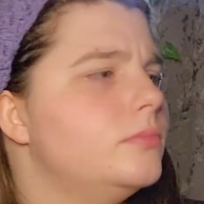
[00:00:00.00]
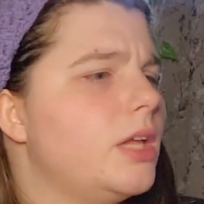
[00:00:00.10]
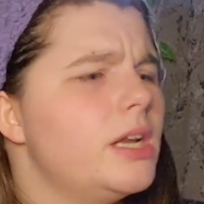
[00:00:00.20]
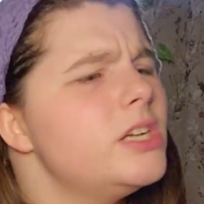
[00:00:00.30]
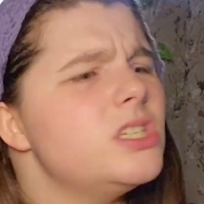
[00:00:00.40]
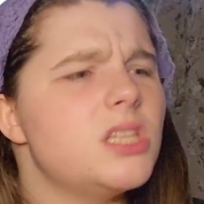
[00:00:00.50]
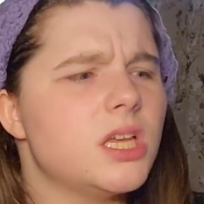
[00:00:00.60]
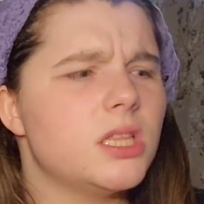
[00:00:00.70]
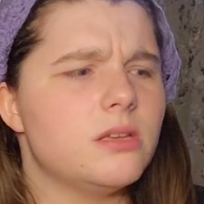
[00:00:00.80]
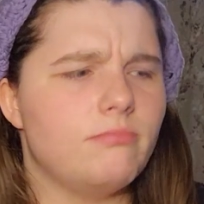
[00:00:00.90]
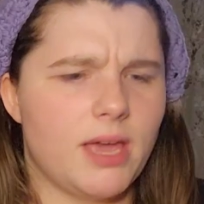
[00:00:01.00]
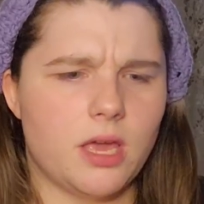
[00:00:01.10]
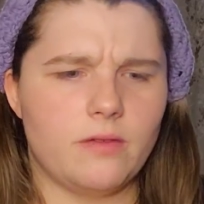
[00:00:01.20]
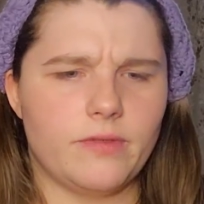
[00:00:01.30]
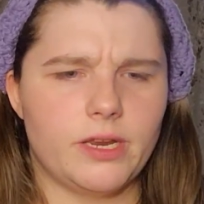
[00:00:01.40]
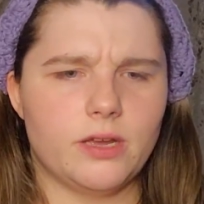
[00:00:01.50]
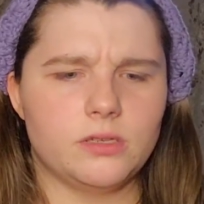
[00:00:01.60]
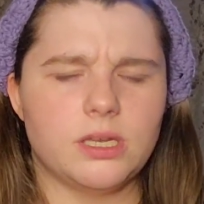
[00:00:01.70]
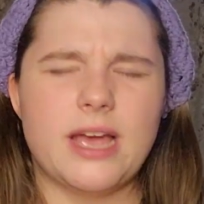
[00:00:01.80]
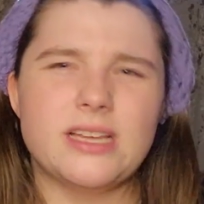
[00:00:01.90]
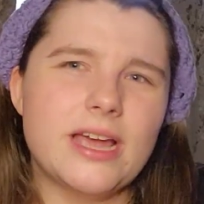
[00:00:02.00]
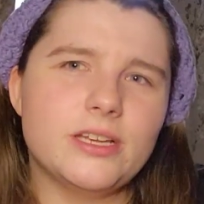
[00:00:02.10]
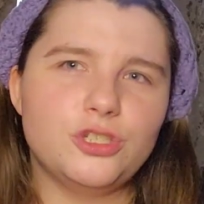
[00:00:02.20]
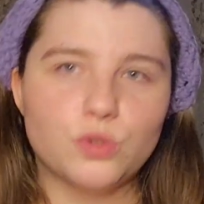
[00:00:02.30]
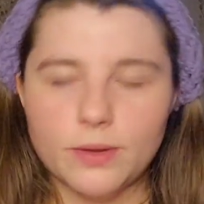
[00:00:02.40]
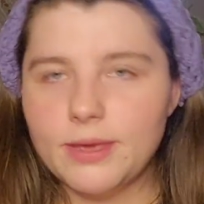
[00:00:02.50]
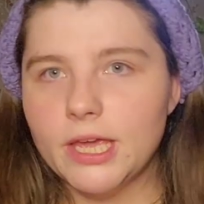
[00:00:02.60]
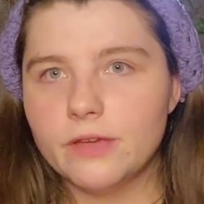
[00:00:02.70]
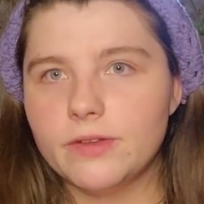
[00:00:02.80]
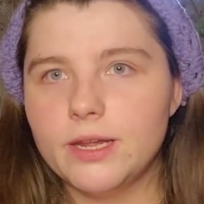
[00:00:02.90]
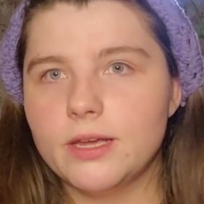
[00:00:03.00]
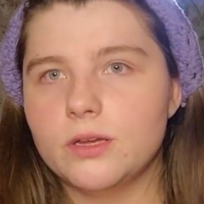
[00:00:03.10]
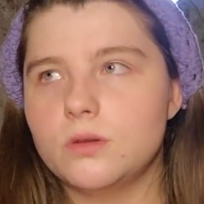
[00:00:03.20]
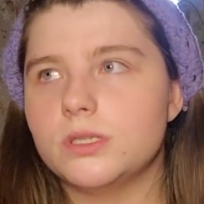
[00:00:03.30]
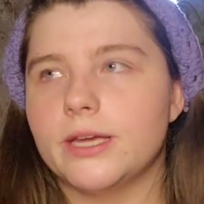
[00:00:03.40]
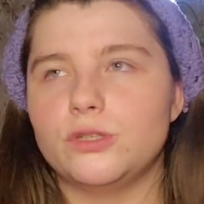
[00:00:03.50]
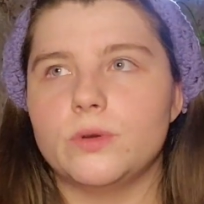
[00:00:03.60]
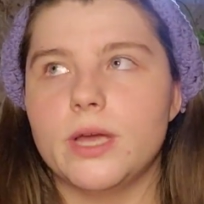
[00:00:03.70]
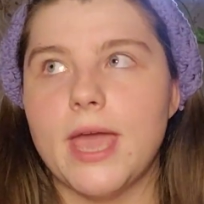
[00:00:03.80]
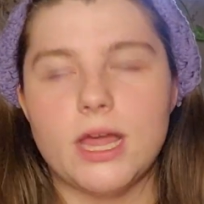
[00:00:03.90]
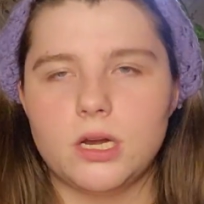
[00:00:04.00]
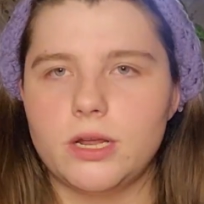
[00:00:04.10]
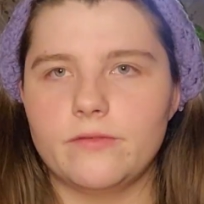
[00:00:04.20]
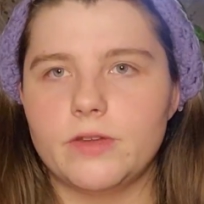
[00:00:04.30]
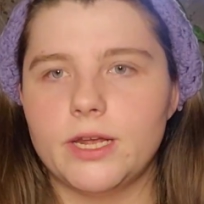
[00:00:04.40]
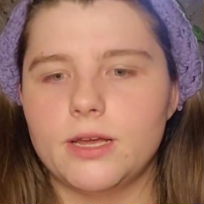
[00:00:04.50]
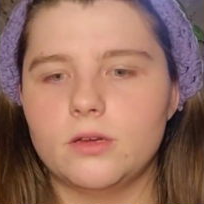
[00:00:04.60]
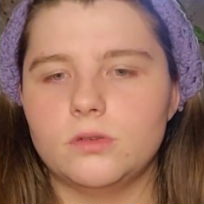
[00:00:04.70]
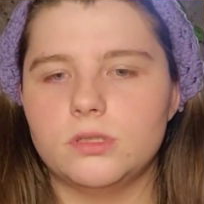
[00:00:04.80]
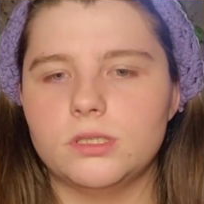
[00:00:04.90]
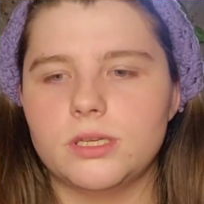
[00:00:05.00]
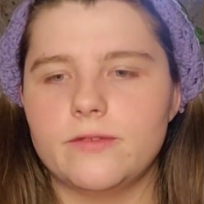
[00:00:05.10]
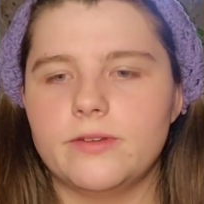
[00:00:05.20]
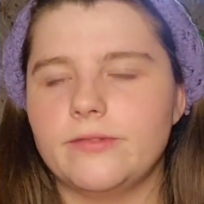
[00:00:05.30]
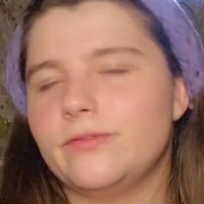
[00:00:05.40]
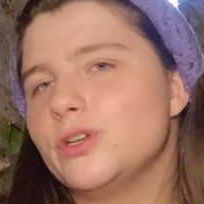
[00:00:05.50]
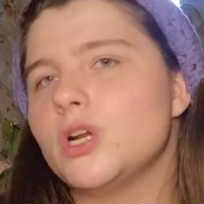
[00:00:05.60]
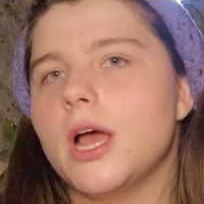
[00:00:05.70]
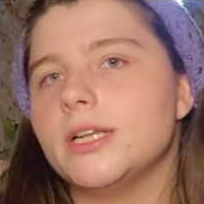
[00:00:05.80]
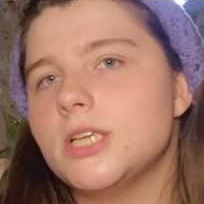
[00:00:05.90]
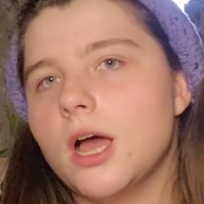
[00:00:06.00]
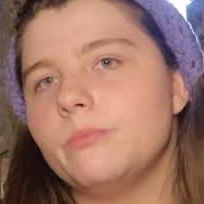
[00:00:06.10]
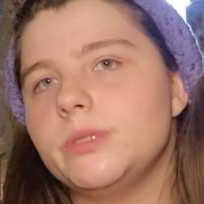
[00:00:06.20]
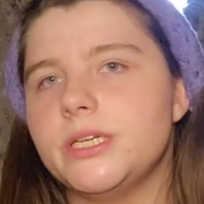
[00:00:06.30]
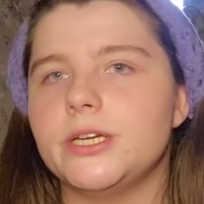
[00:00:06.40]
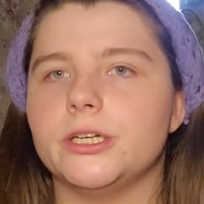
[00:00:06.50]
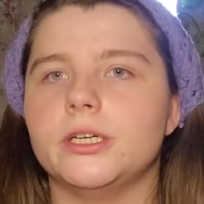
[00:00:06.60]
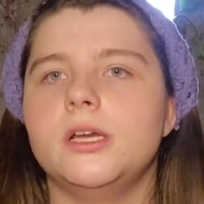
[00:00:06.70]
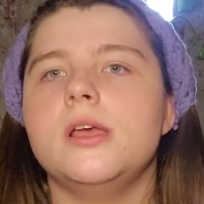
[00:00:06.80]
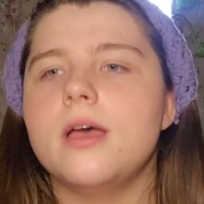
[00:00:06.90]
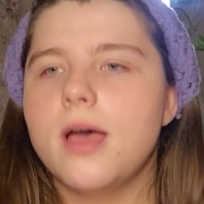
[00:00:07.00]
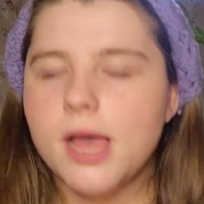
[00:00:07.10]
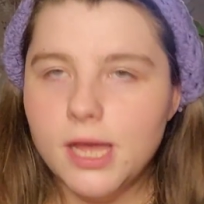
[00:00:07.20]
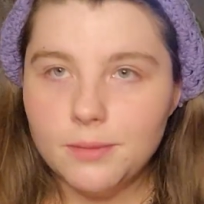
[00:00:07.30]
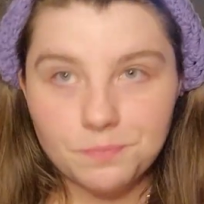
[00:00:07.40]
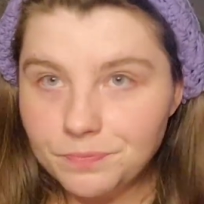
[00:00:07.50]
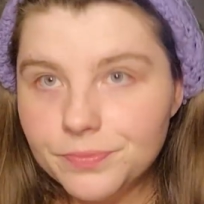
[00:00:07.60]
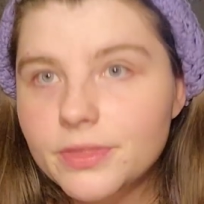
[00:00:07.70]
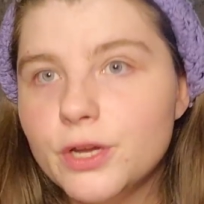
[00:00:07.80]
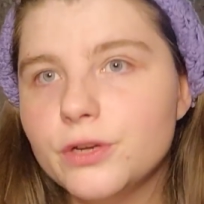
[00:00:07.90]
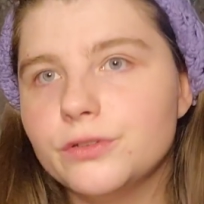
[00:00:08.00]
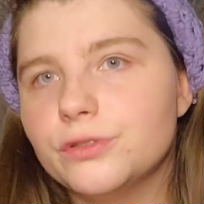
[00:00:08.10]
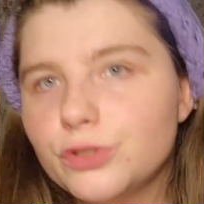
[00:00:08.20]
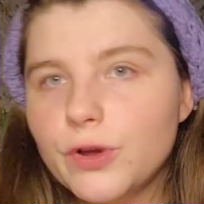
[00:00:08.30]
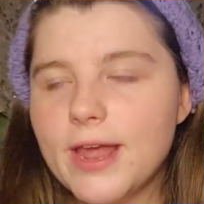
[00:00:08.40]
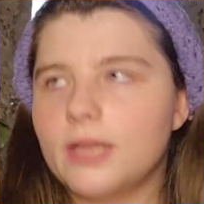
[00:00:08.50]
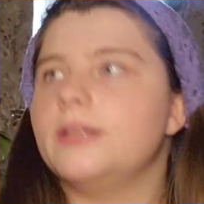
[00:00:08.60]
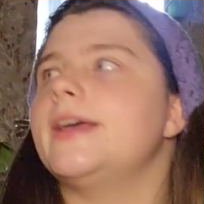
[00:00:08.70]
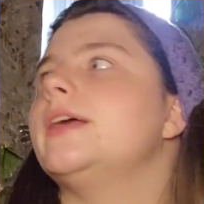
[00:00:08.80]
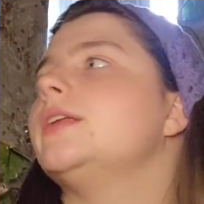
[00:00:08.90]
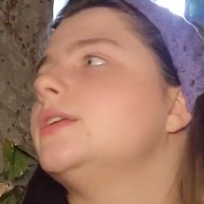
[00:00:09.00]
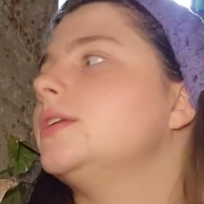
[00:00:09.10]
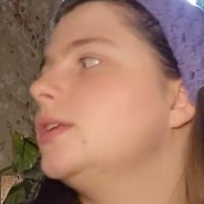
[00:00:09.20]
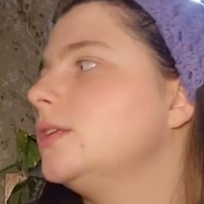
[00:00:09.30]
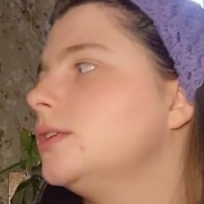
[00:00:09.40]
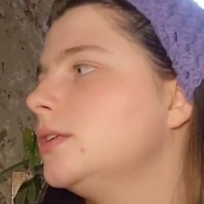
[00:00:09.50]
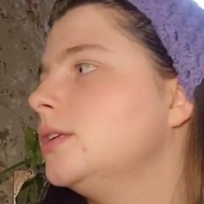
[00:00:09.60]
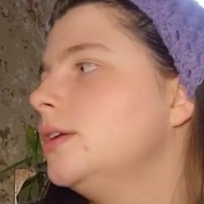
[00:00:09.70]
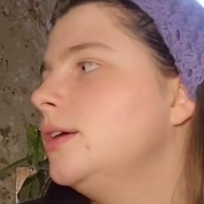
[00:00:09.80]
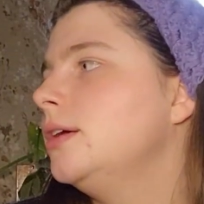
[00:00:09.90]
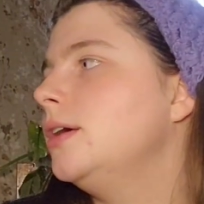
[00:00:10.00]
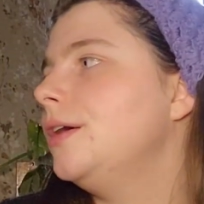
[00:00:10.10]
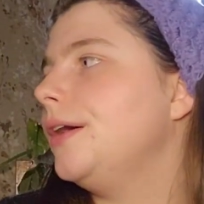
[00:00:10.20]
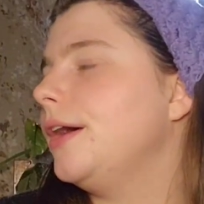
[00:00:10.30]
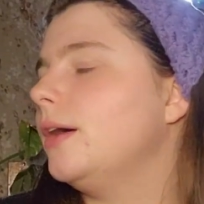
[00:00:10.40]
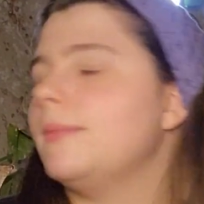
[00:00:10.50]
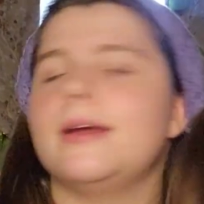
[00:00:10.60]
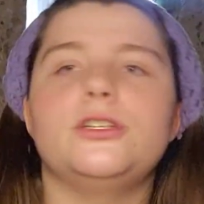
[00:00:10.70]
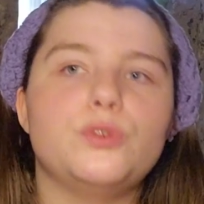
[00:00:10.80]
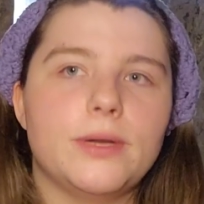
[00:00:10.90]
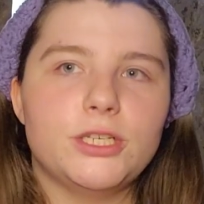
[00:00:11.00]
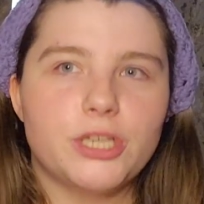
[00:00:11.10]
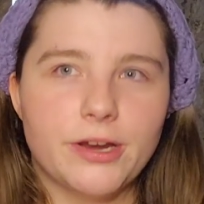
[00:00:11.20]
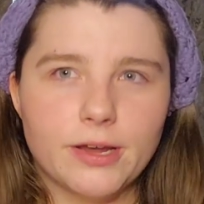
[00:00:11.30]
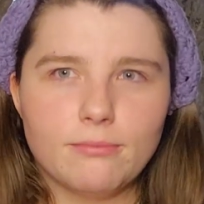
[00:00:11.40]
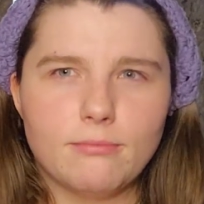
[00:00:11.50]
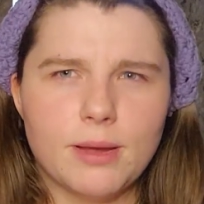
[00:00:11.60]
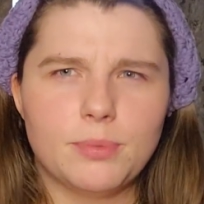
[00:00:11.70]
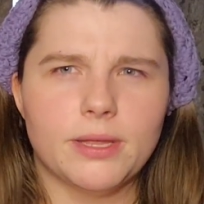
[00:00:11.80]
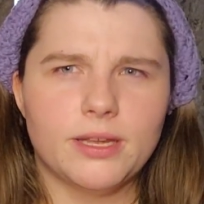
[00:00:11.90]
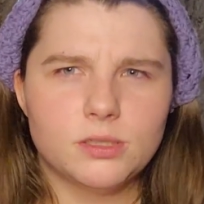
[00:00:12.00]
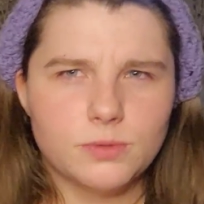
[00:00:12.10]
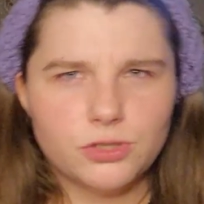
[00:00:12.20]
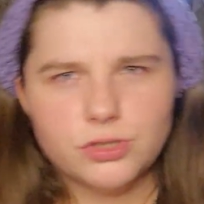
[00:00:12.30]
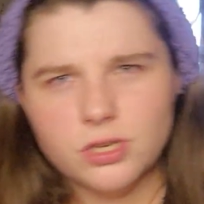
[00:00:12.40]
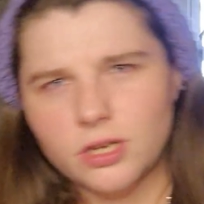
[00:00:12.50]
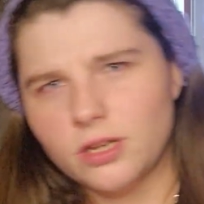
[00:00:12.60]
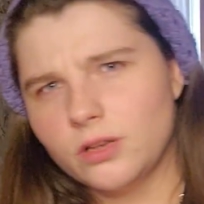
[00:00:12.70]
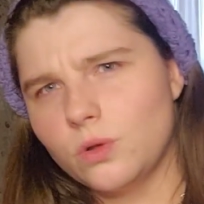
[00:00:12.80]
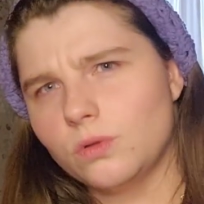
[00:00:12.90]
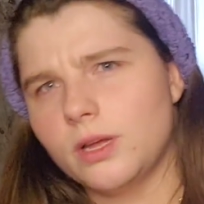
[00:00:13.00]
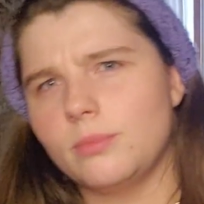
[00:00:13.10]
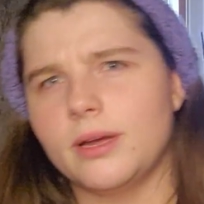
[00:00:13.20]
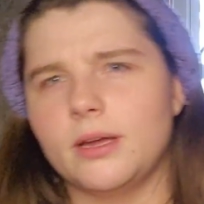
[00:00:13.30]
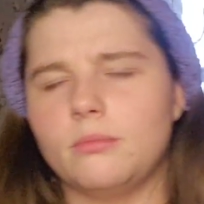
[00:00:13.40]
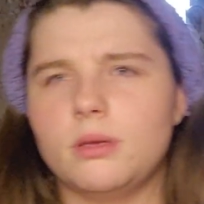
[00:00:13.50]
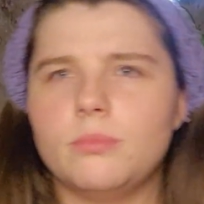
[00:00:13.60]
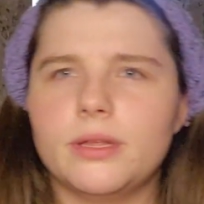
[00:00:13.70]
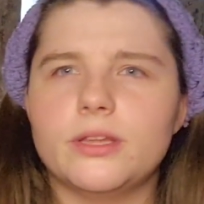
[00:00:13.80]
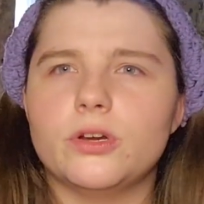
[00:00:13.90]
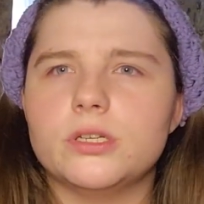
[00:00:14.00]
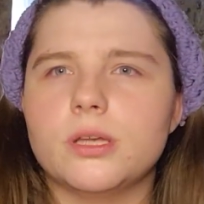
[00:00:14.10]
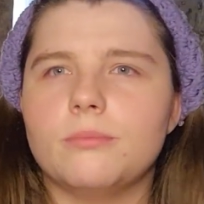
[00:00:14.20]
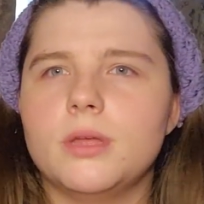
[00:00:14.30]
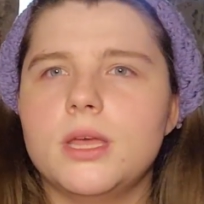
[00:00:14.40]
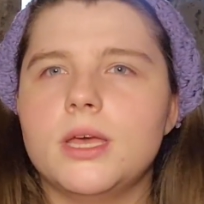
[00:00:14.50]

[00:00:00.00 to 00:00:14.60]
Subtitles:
And I just think that making videos, I enjoy making videos, I enjoy editing videos, even if they're not top tier. They're great, and I enjoy sharing my plants, which there's not a whole lot behind me, but there are some.